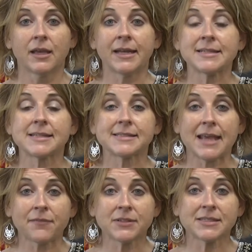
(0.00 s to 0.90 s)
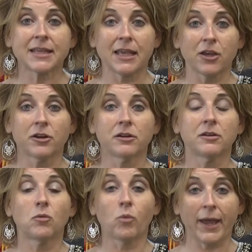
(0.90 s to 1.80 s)
It is a safe and secure
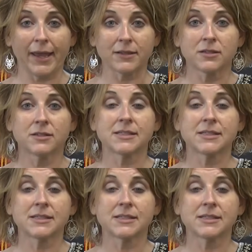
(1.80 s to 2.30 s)
way